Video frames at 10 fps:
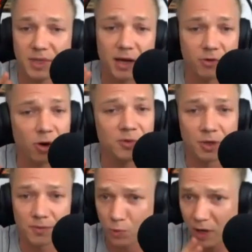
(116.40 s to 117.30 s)

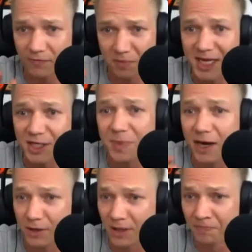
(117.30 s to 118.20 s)
chromosomes, one from each
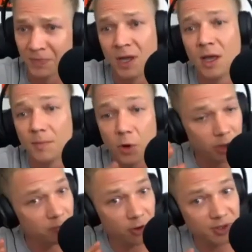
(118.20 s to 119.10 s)
parent.
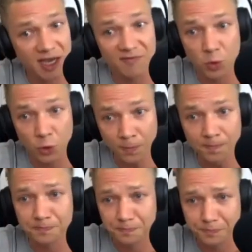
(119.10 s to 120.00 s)
Polyploids have more.
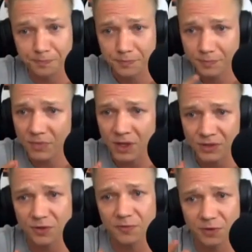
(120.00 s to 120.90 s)

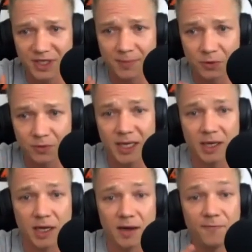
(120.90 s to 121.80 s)
So for example, in
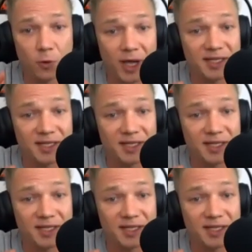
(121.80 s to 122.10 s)
4N